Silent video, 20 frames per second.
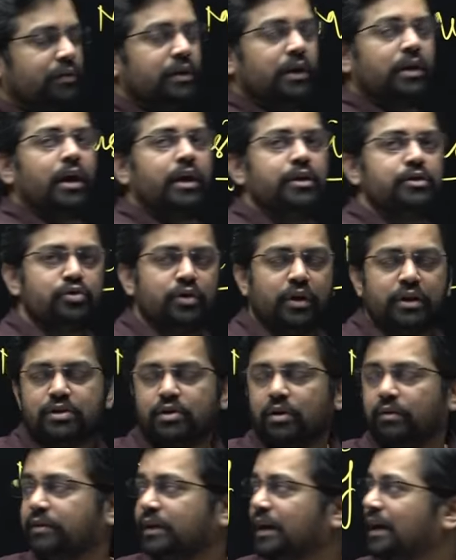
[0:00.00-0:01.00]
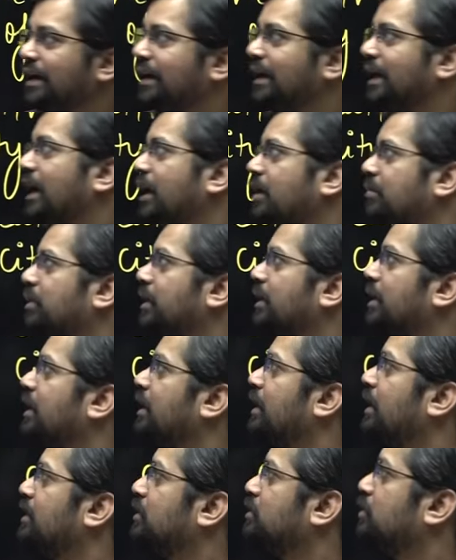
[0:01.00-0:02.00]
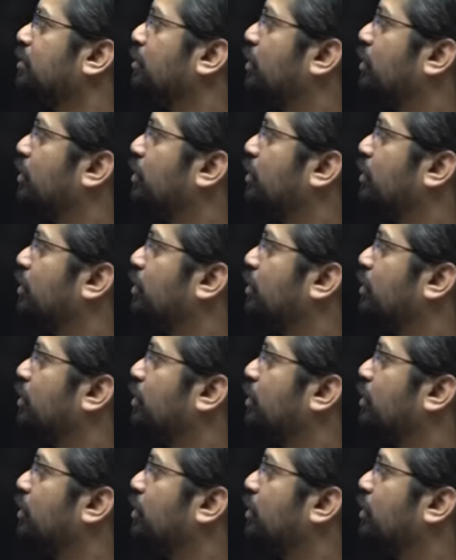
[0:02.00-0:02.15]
of the nine jewels of the Akbar. So